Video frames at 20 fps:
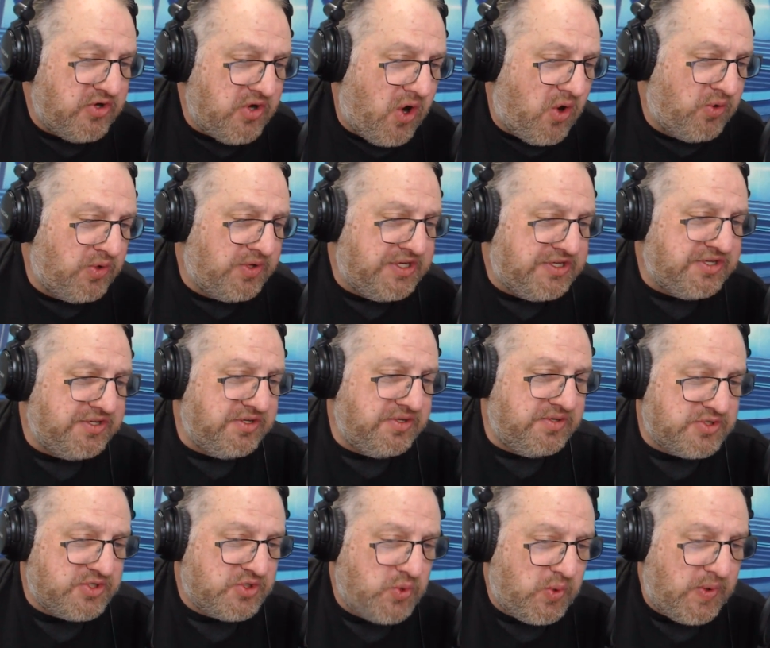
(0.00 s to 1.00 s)
only to
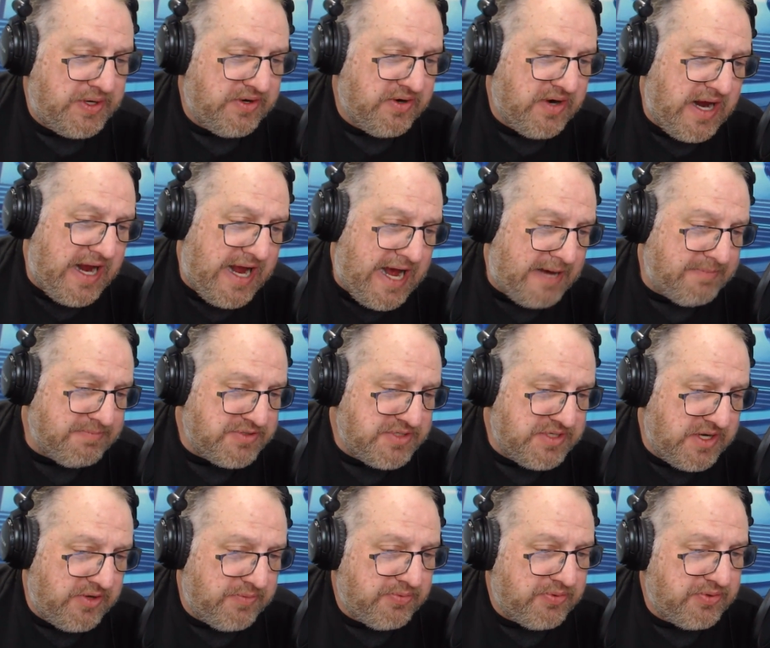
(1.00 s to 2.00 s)
use Twitter apps
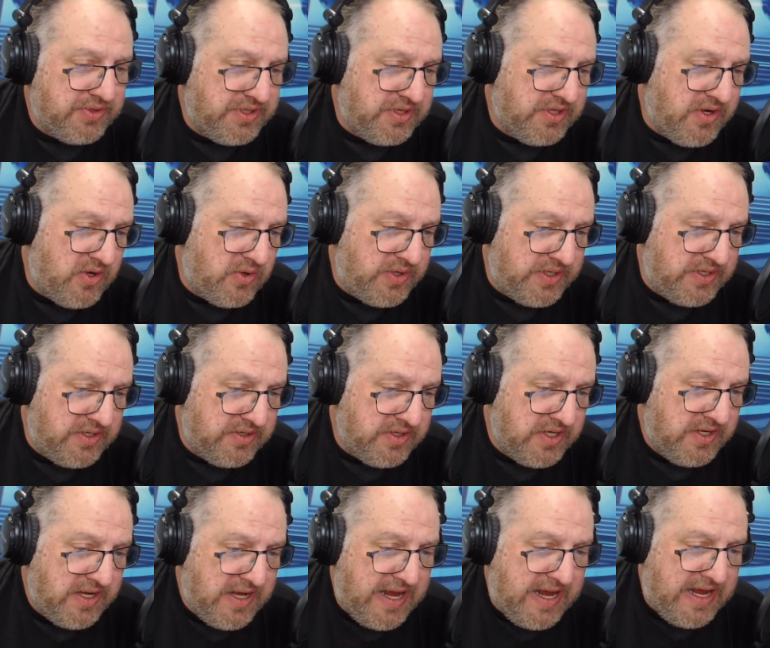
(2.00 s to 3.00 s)
and other preloaded
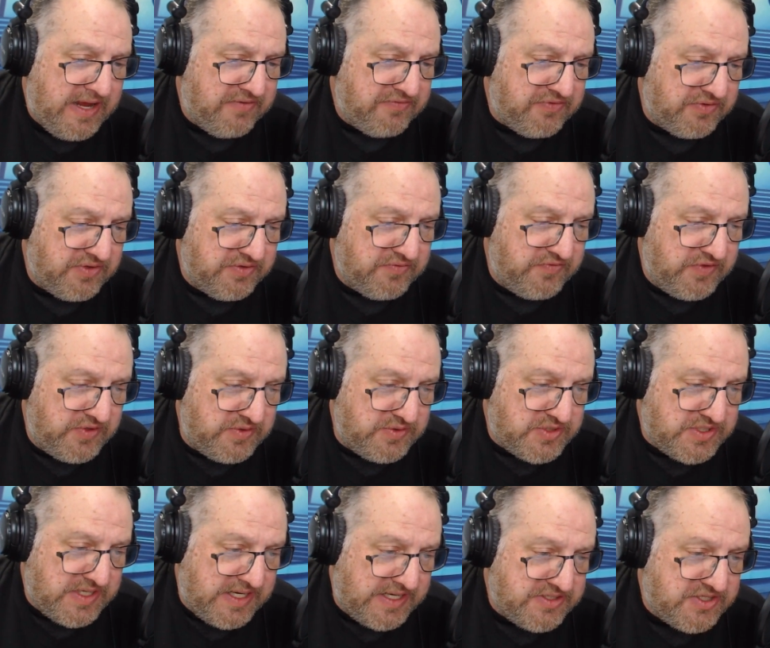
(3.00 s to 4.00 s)
handful of news
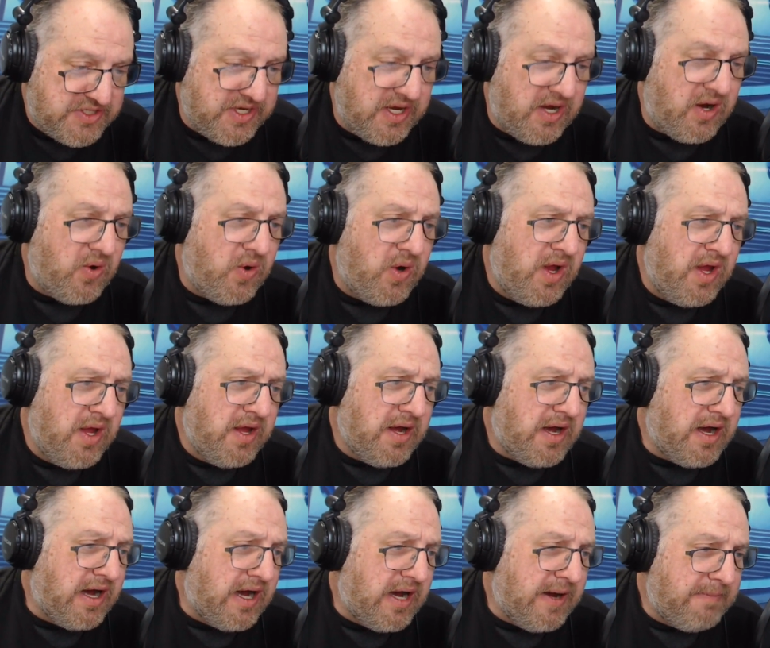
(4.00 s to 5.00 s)
sites. So
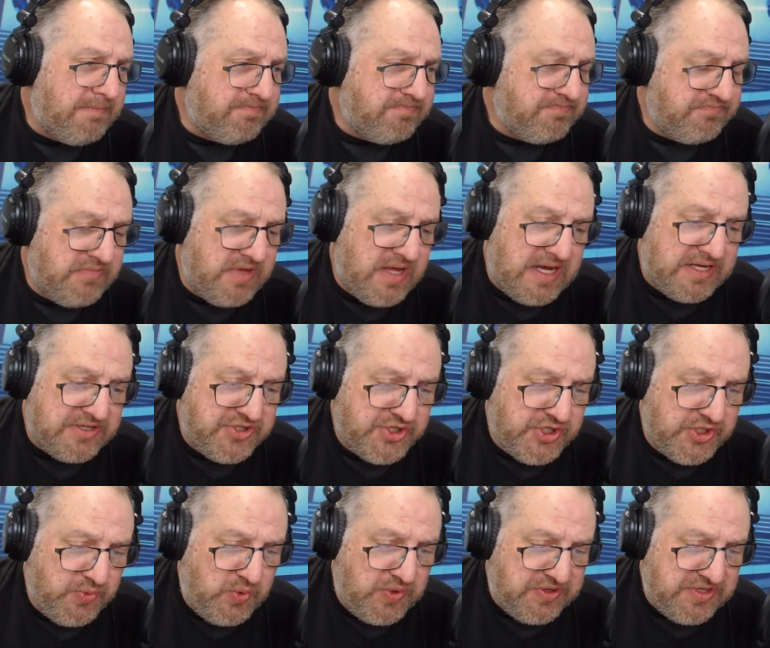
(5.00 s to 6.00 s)
not
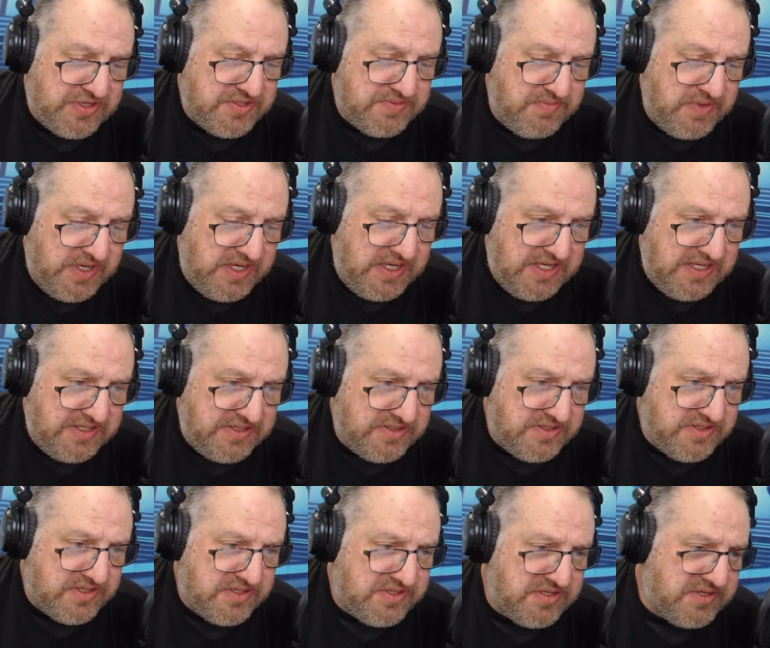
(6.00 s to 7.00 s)
sure what this
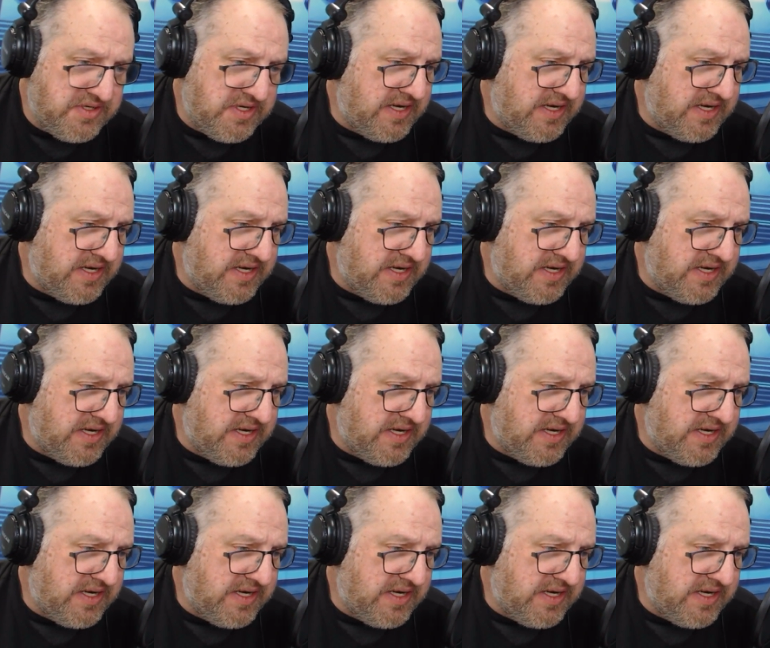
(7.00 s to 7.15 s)
means.